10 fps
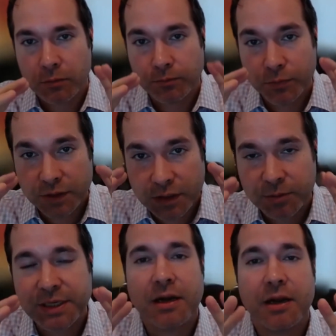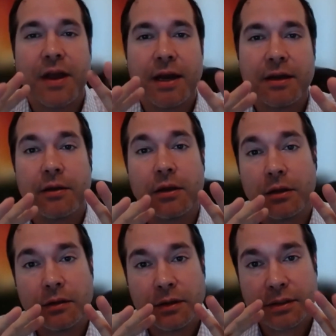let's double down on the idea that
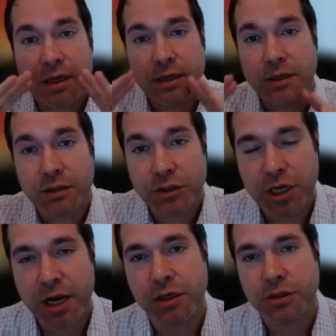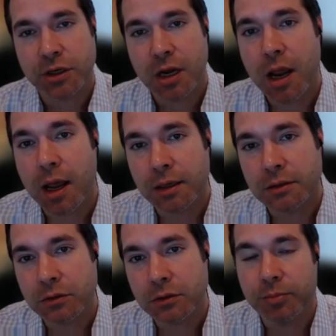this slide does change
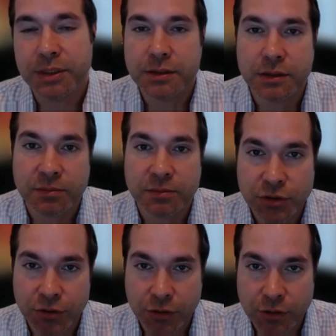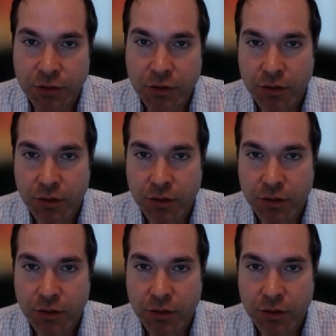as your business matures.